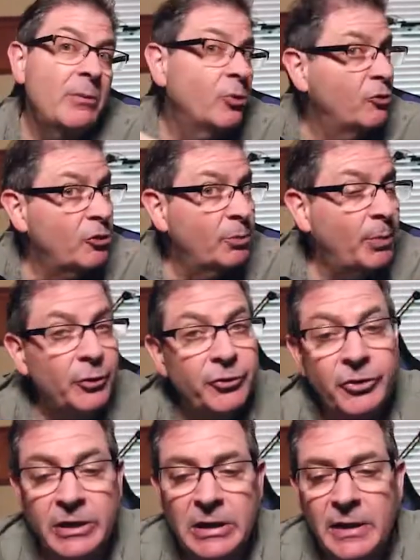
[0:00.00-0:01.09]
or they're both
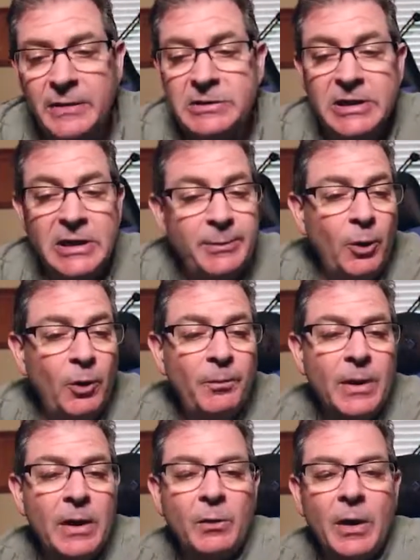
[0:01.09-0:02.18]
sitting at the table,
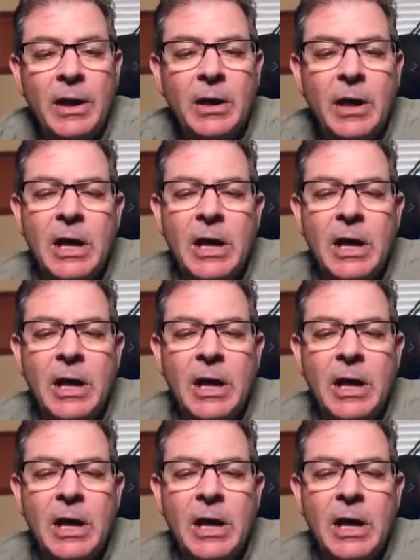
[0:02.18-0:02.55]
right?